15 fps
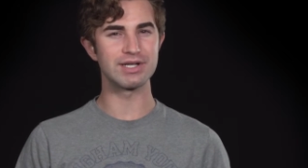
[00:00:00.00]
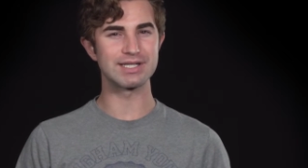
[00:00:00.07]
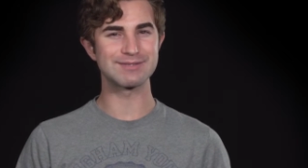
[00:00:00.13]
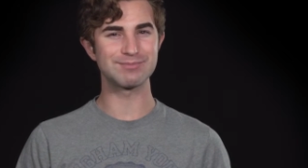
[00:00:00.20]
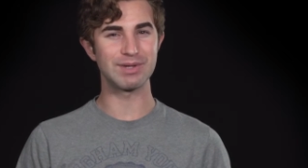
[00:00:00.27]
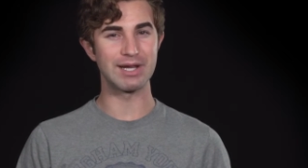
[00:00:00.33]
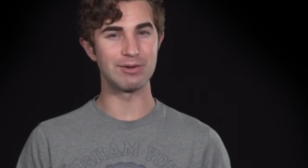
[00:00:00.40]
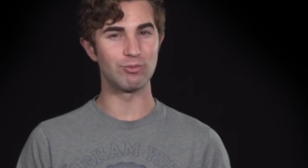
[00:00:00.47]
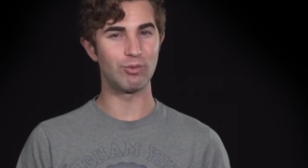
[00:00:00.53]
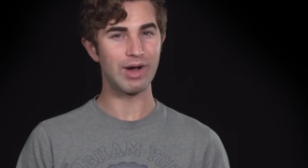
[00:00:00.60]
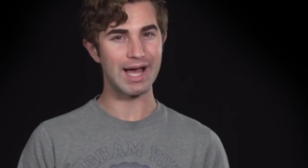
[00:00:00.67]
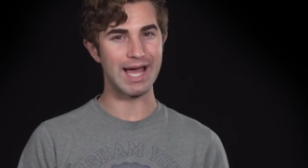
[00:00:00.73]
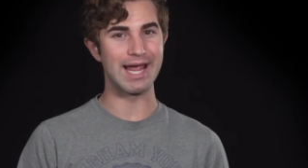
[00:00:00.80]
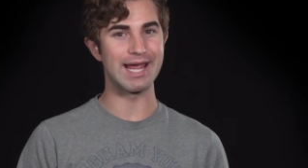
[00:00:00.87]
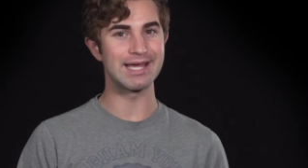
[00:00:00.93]
explain
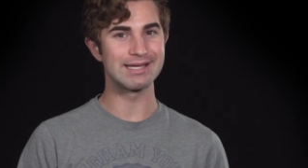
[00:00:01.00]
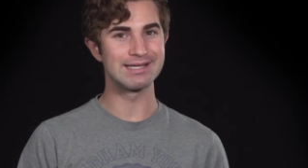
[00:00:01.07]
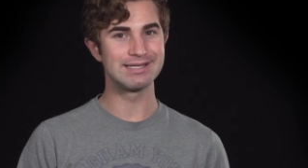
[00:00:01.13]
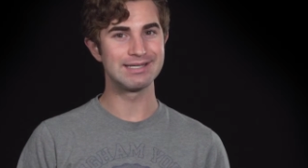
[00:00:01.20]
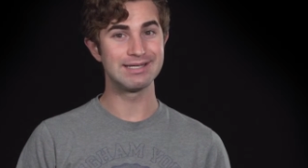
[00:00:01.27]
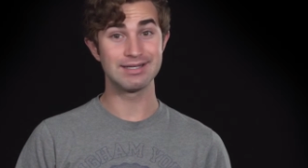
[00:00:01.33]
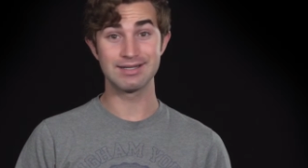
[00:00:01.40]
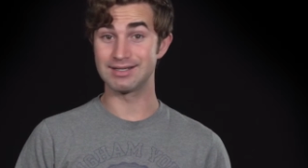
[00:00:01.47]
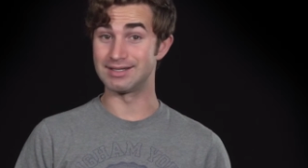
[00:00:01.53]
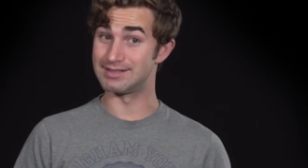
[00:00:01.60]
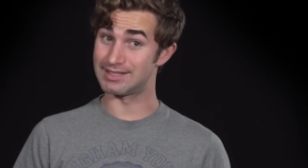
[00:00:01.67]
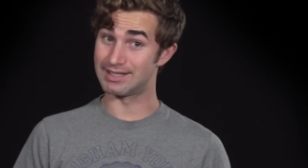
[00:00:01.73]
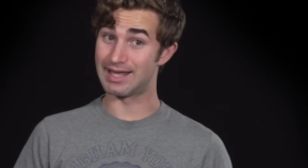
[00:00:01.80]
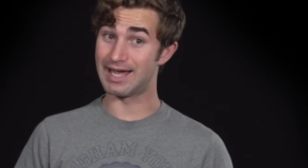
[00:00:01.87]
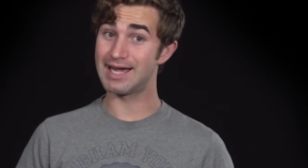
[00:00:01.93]
why,
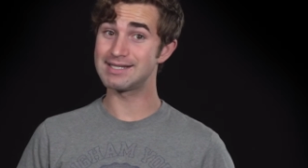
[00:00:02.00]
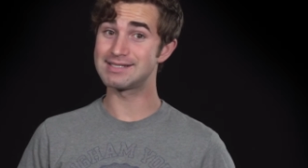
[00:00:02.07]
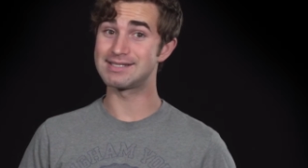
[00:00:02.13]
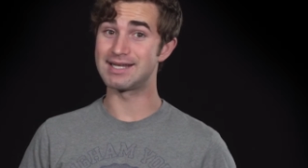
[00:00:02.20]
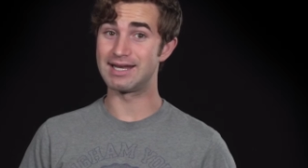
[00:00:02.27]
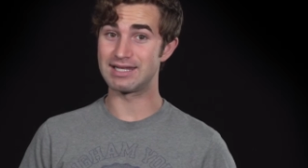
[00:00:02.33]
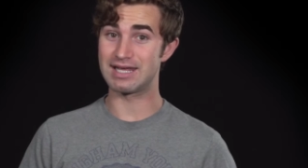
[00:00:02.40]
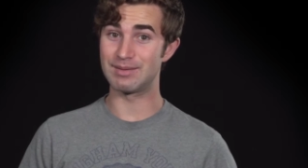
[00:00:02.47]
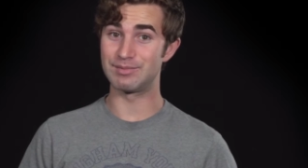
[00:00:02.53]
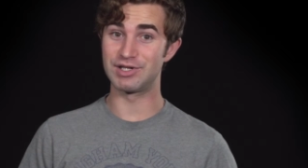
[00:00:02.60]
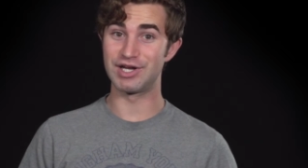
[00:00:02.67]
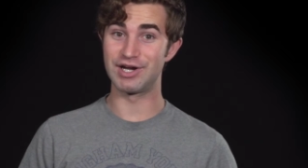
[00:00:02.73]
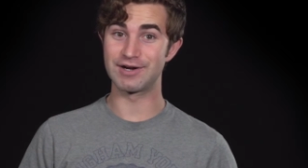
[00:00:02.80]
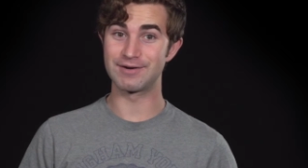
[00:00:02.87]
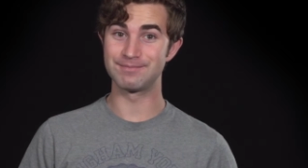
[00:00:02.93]
until Einstein came
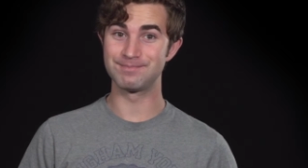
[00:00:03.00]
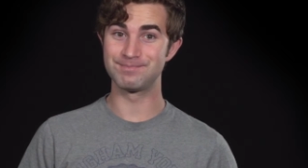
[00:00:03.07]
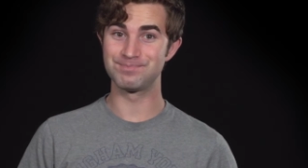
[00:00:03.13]
along.